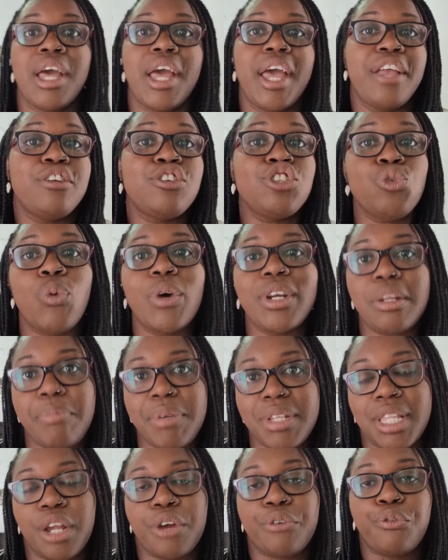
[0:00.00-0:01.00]
and you just want to be
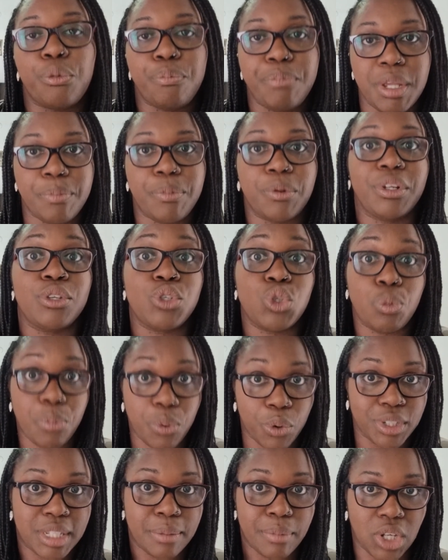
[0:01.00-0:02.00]
there for people and
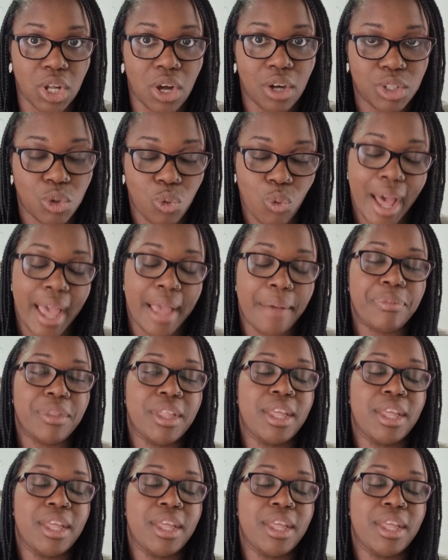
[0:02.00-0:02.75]
support them along the way.